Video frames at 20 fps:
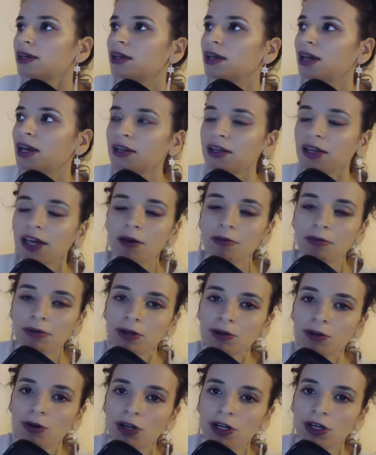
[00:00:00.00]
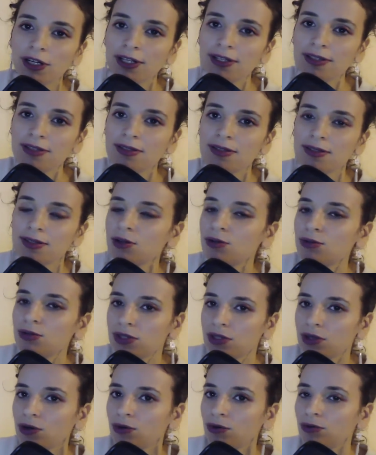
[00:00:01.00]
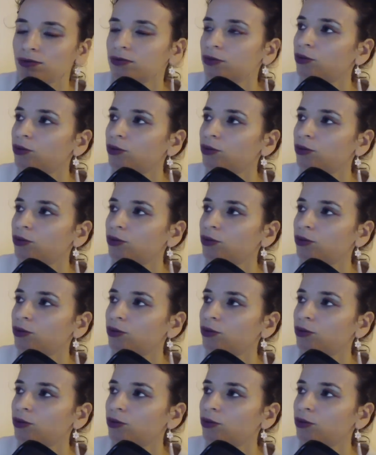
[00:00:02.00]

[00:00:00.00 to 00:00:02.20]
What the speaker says: In Capricorn, it's so-so.